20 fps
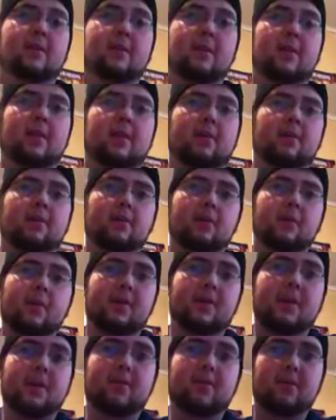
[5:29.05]
for
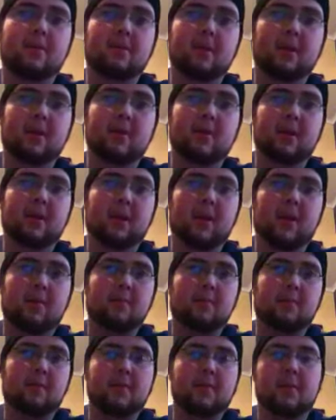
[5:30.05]
about $70, I gave
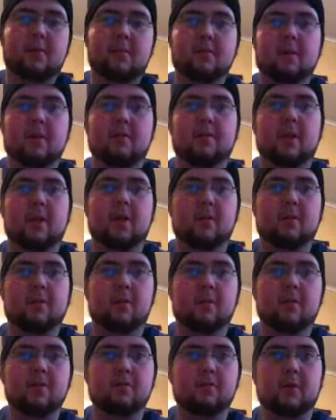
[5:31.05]
him, because I didn't mind paying a
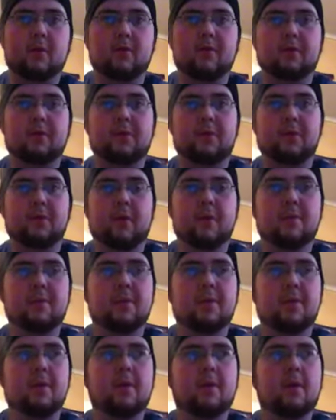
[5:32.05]
few extra bucks for a few games
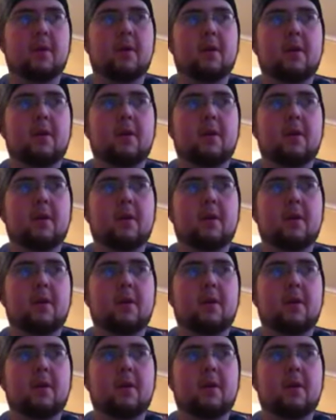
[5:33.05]
here.